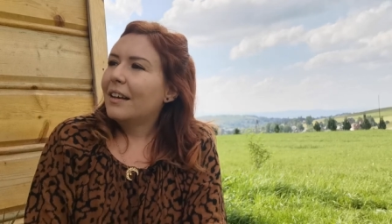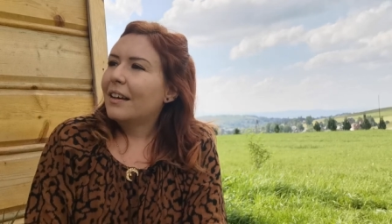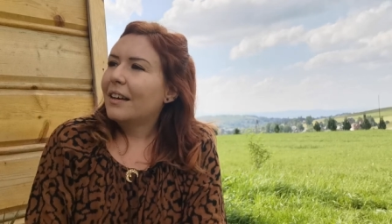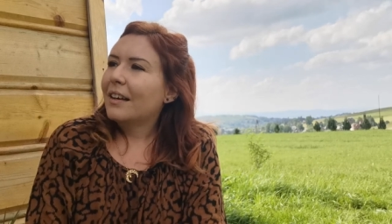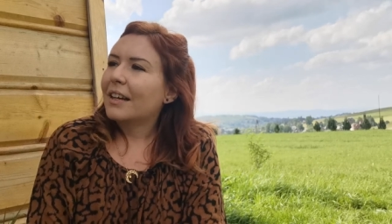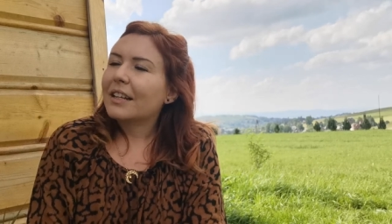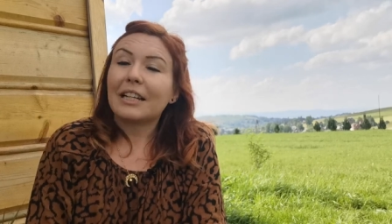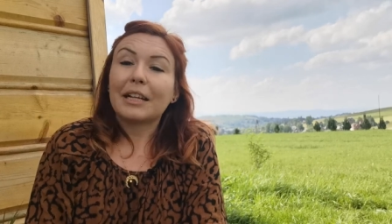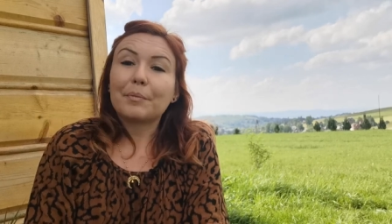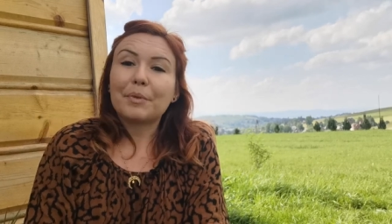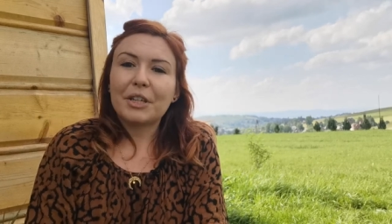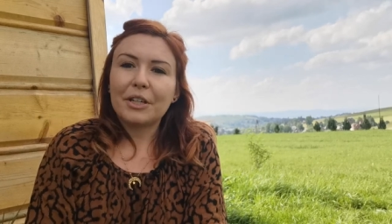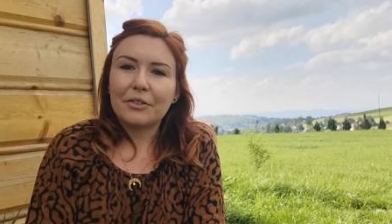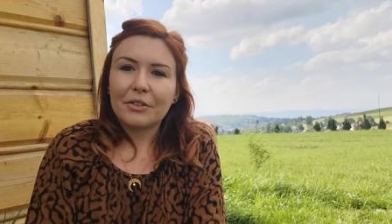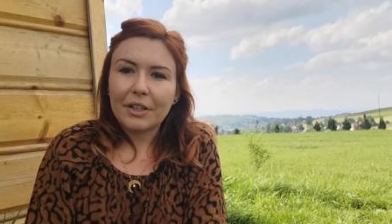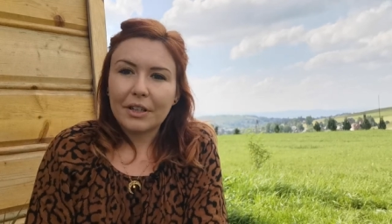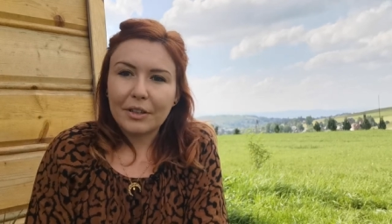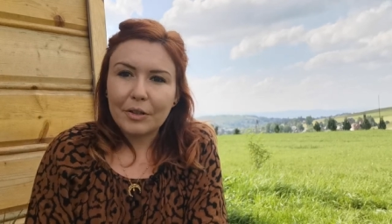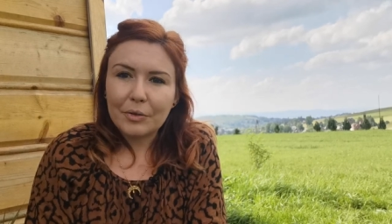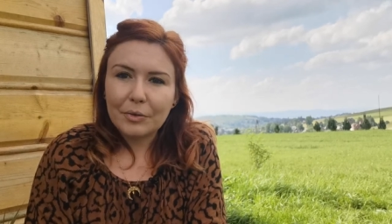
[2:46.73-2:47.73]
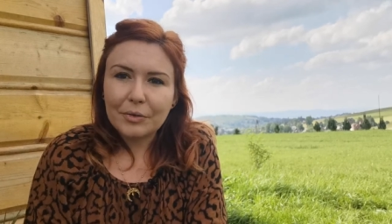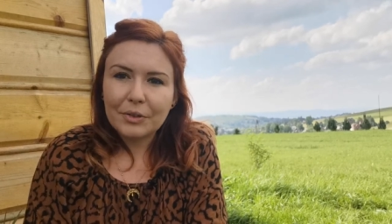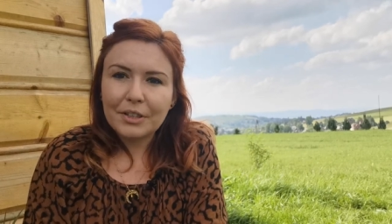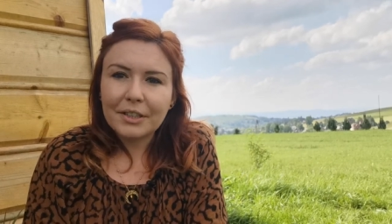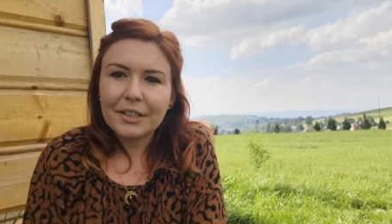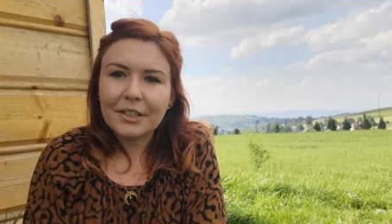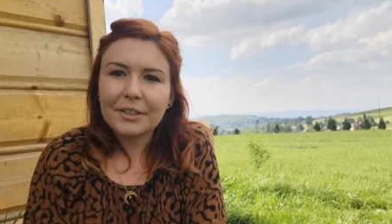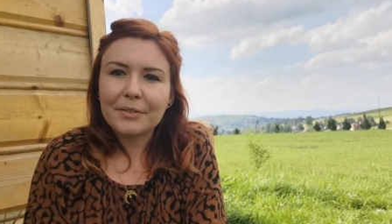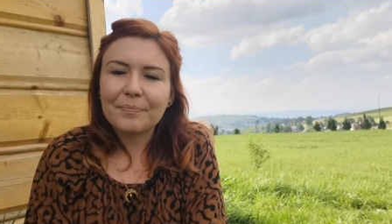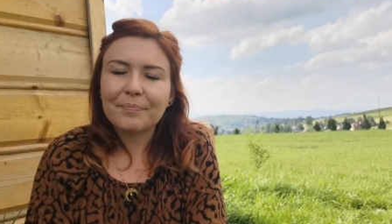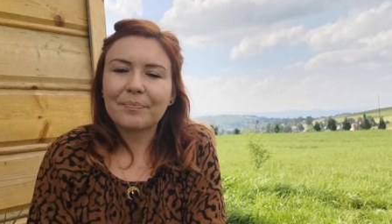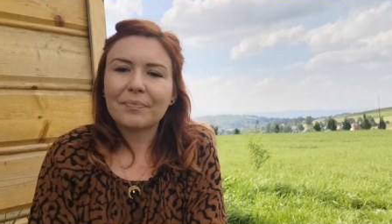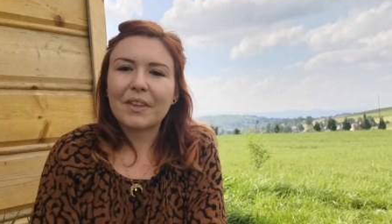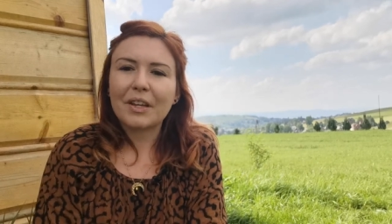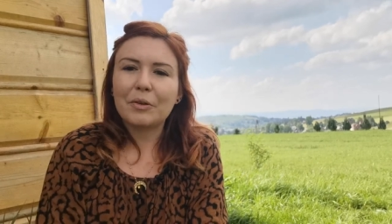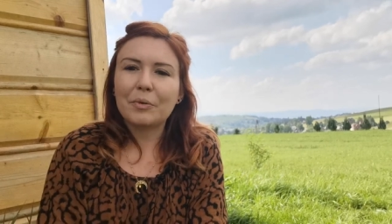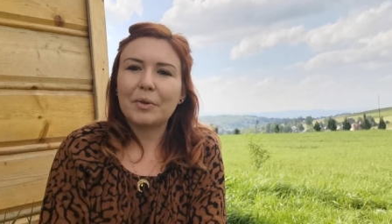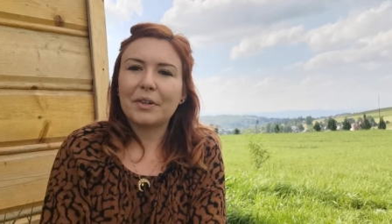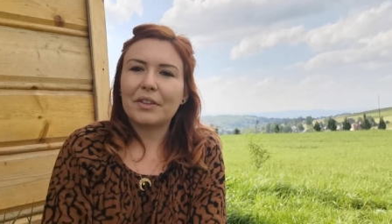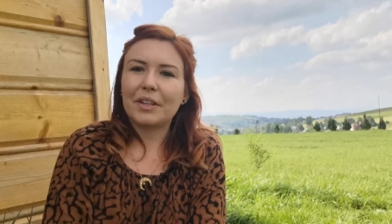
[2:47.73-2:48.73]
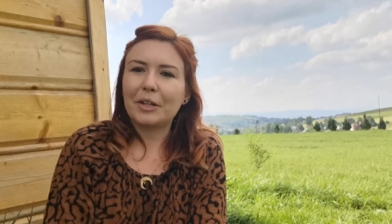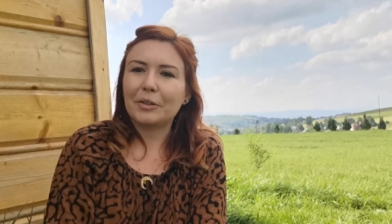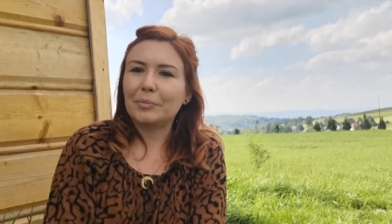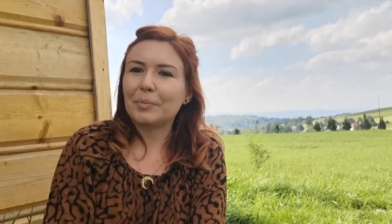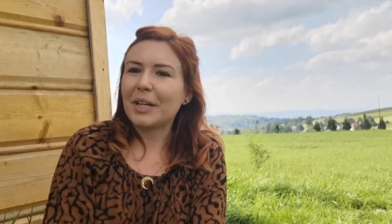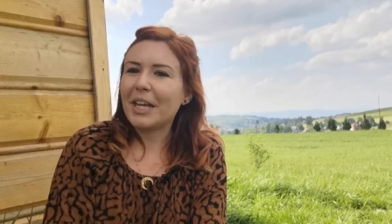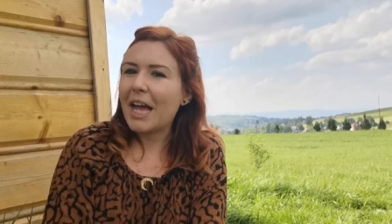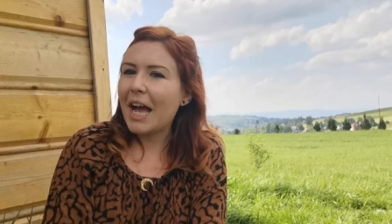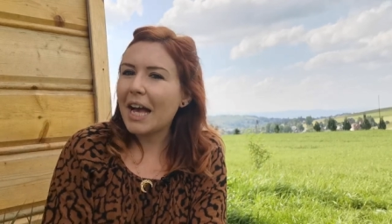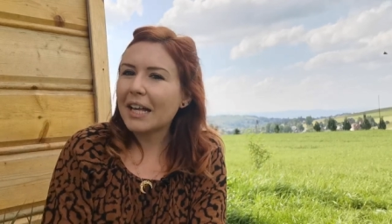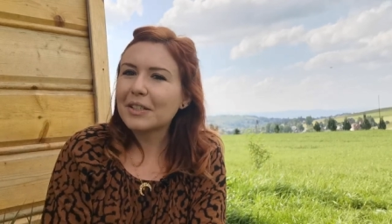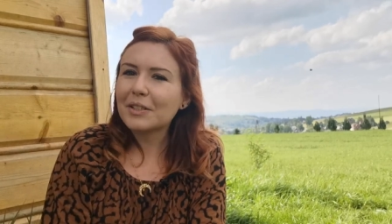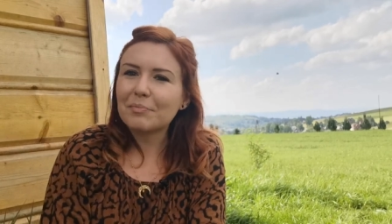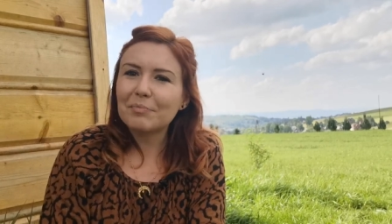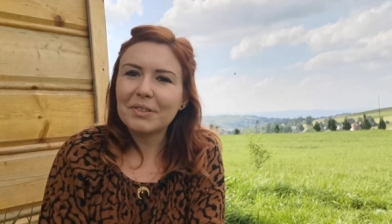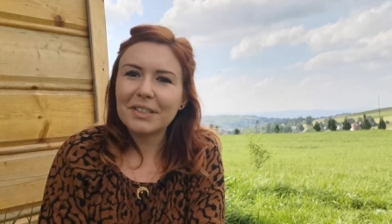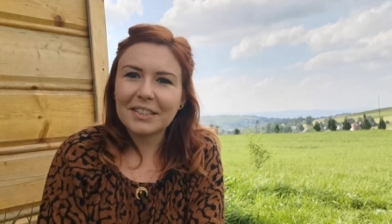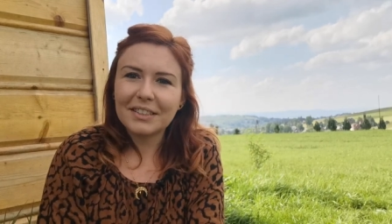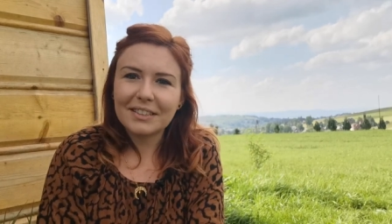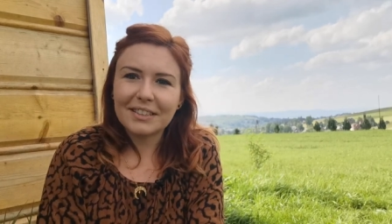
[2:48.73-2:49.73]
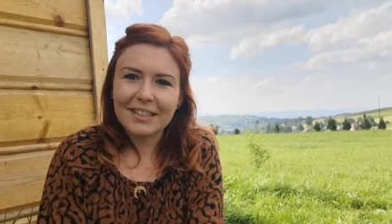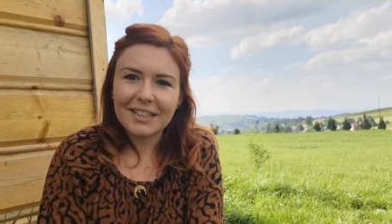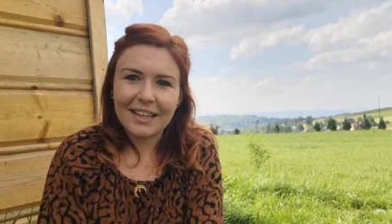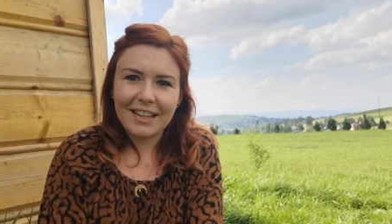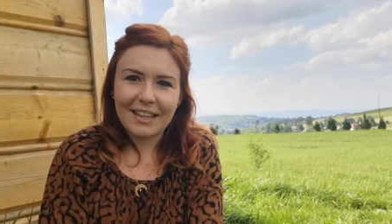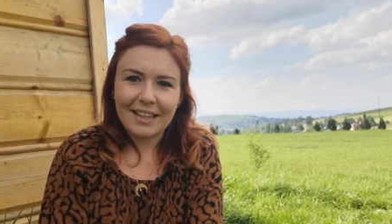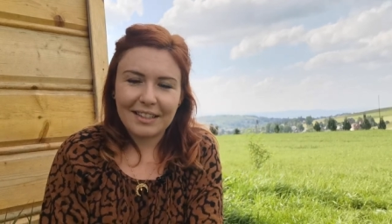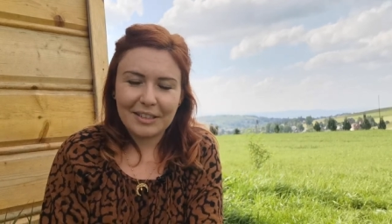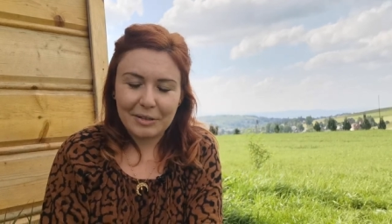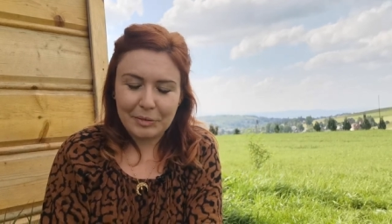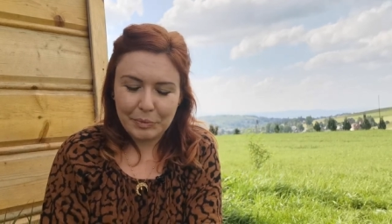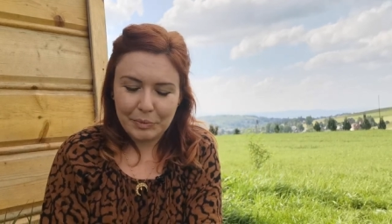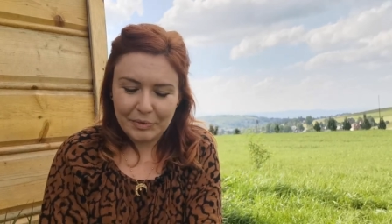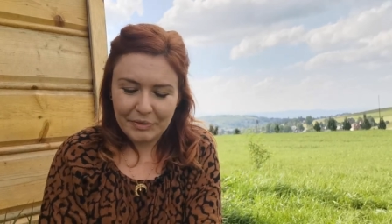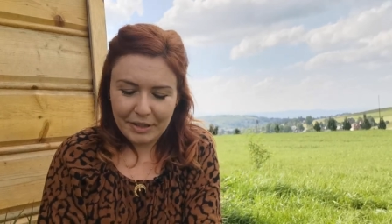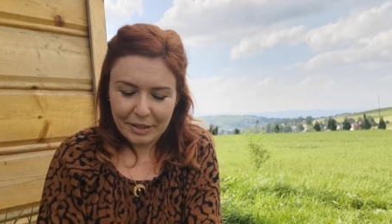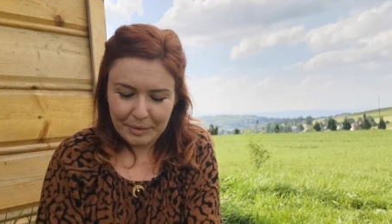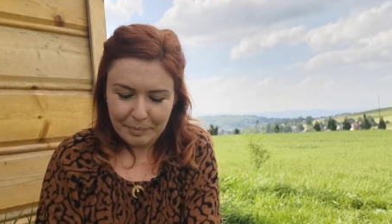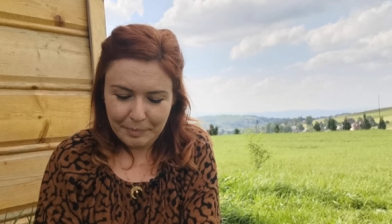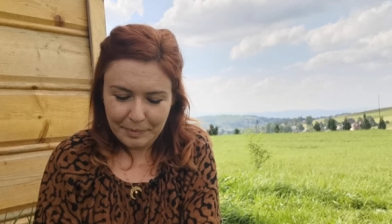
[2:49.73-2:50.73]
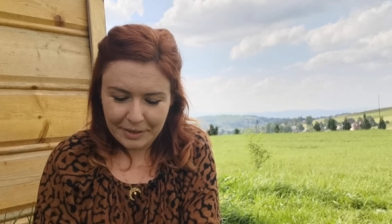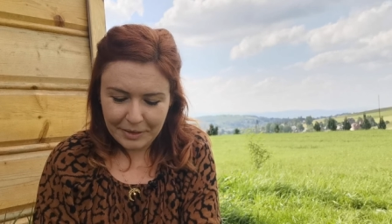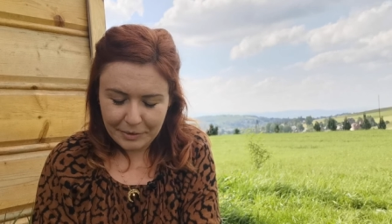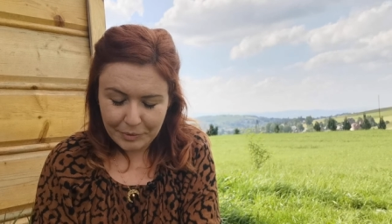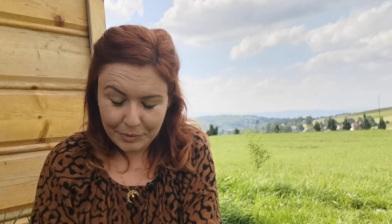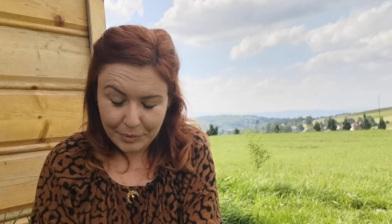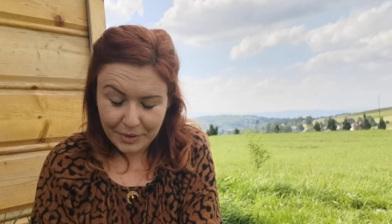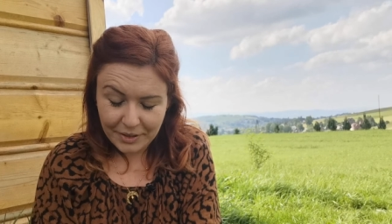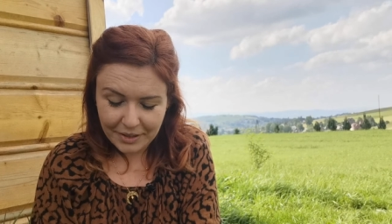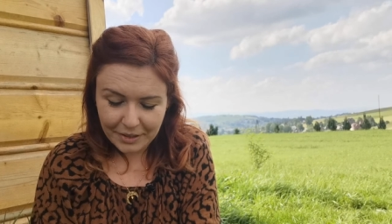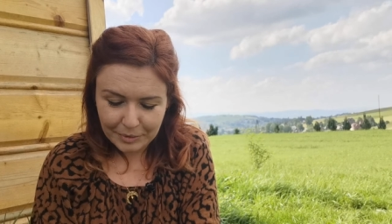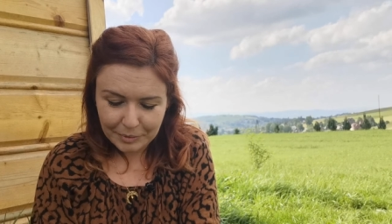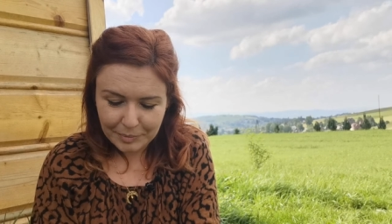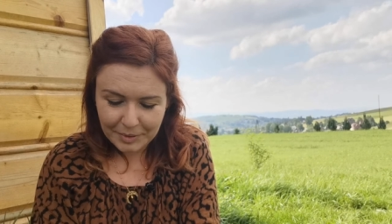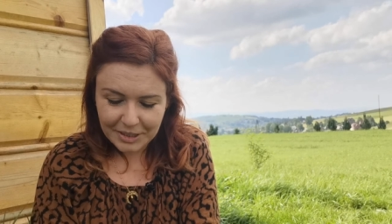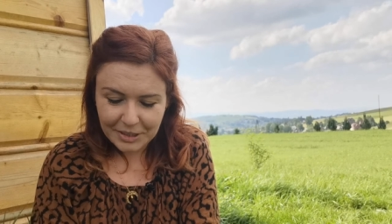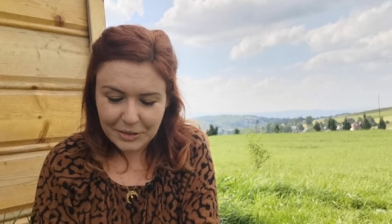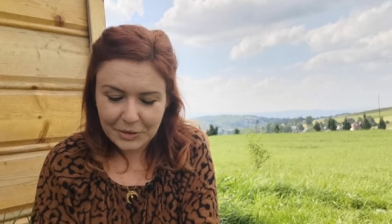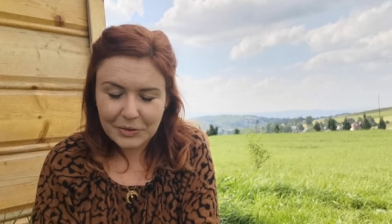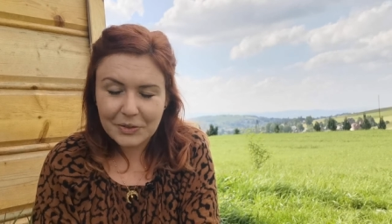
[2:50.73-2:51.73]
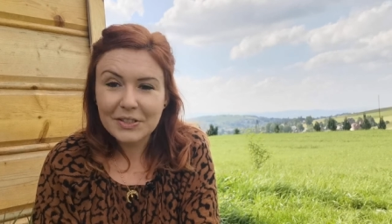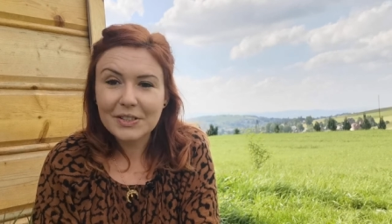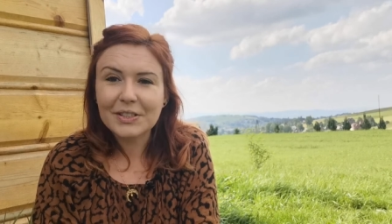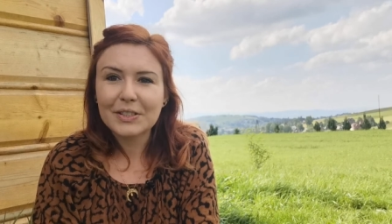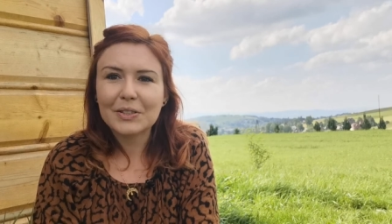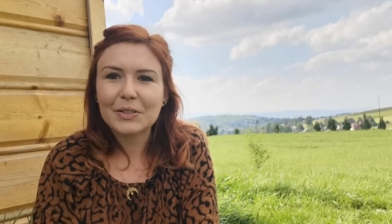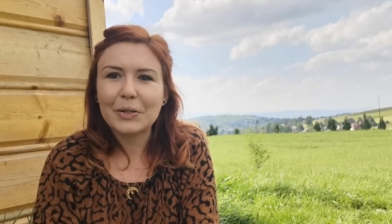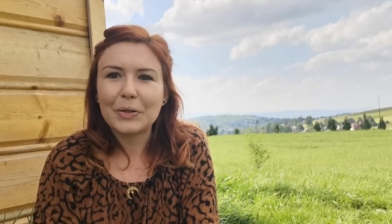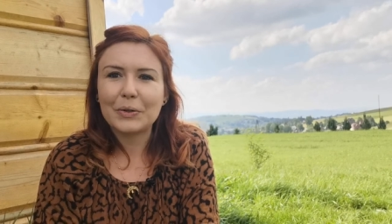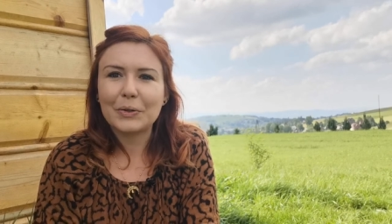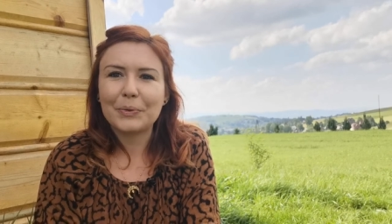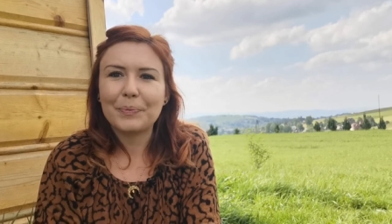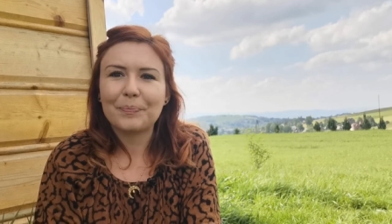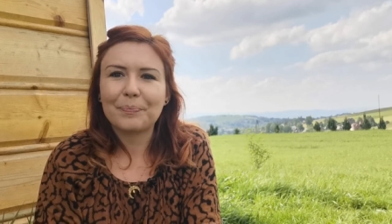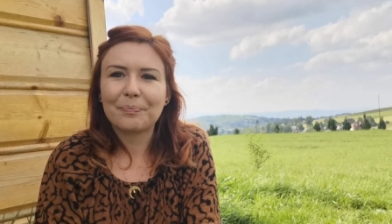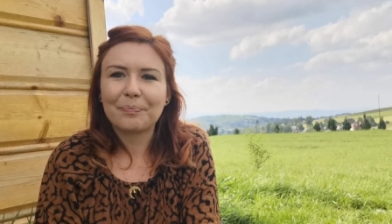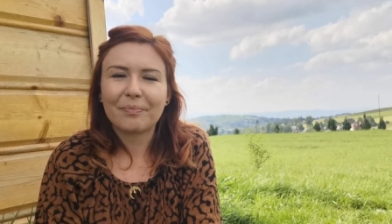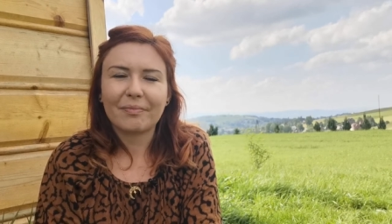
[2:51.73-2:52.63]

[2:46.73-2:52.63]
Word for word: and I'm here alone without my husband and without my without my dogs so